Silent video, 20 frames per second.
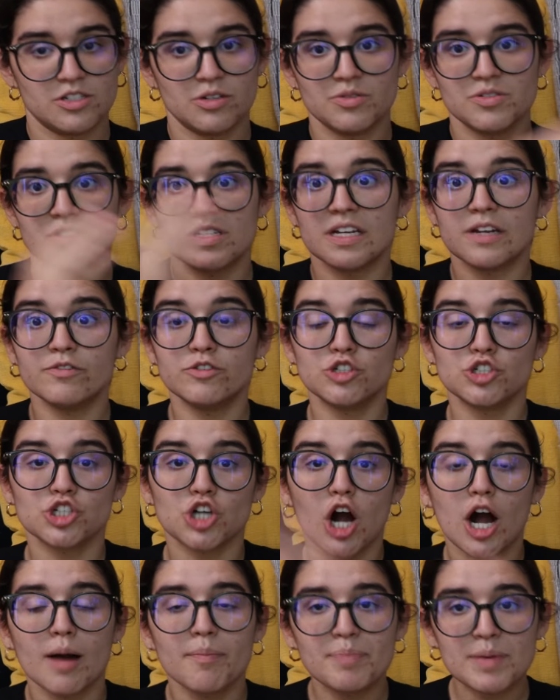So instead of
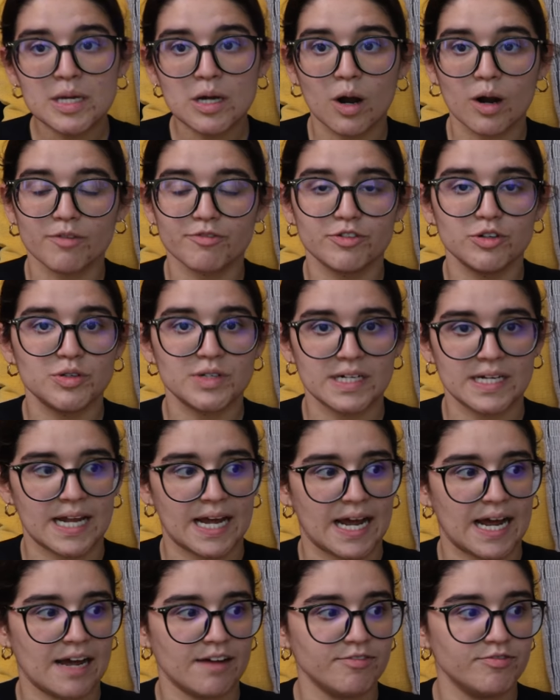chopping our food in
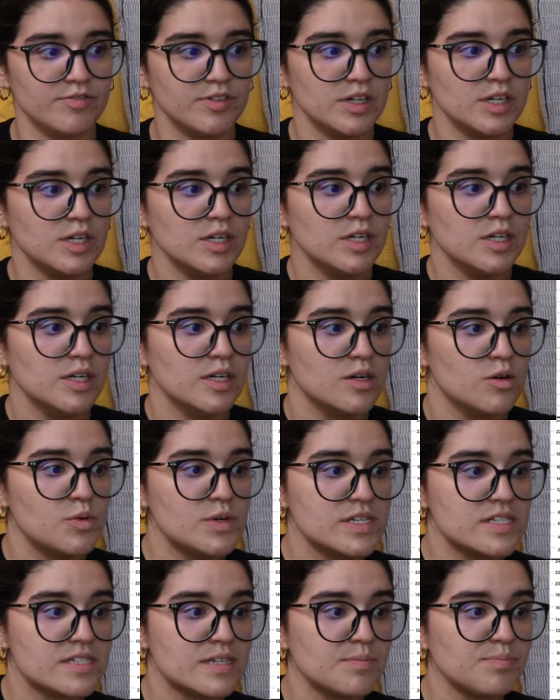half,
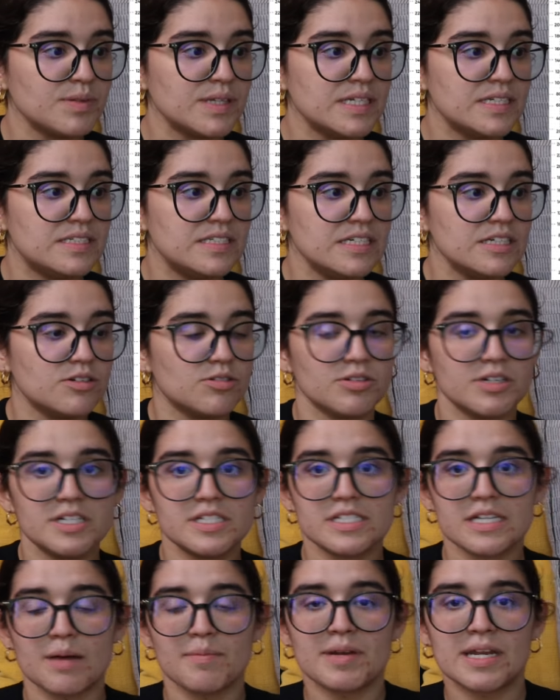we simply
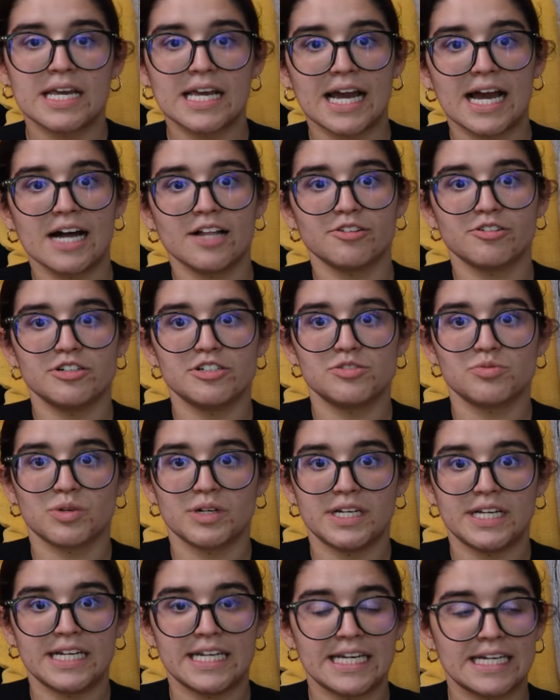decrease how many calories
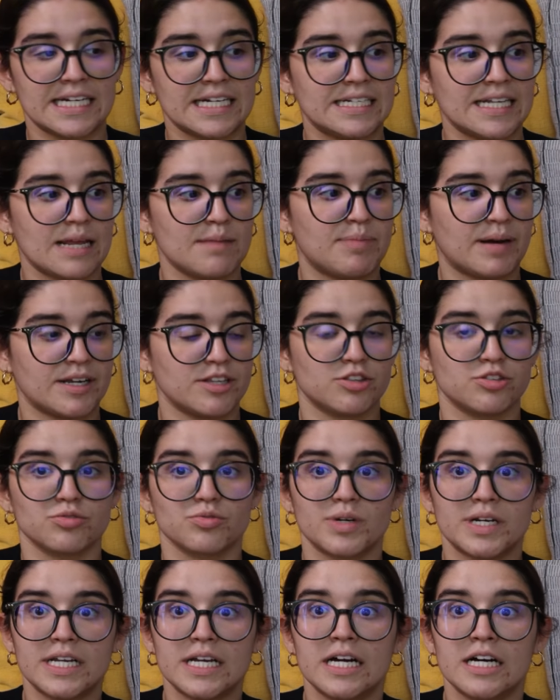we're eating in a day by
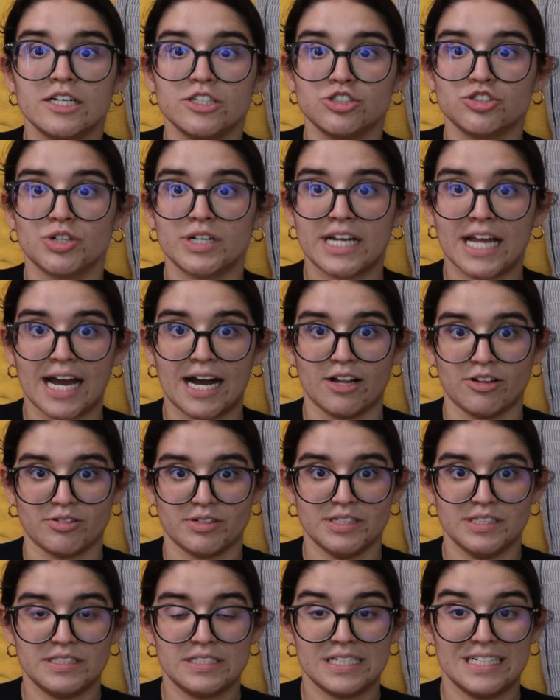300
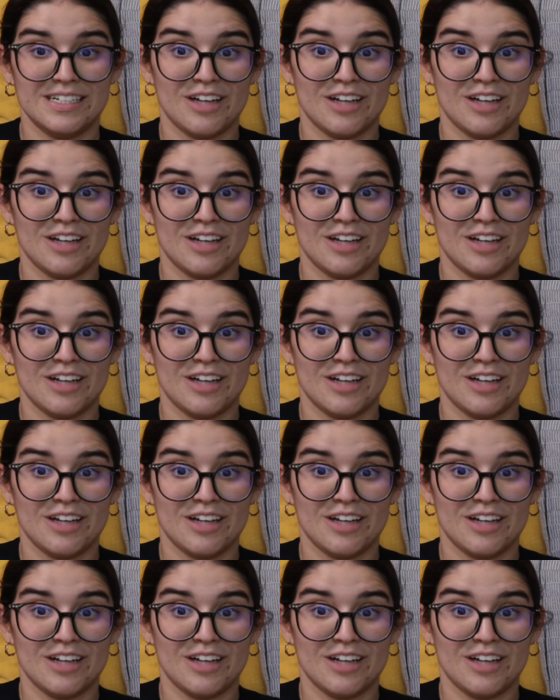calories.